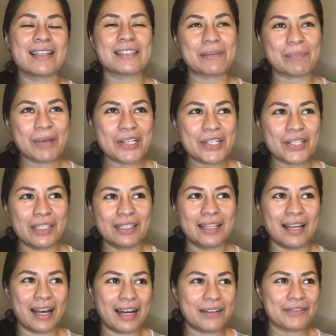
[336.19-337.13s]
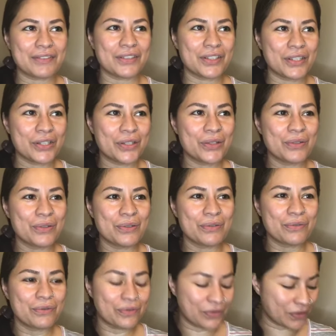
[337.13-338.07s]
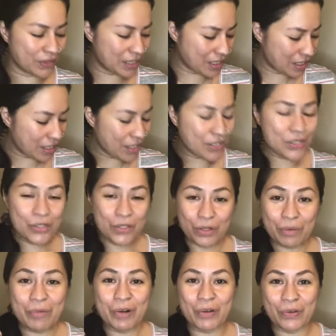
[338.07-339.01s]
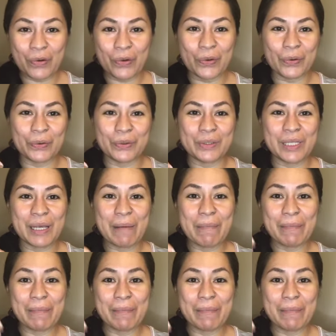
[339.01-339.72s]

especially after you've derma rolled,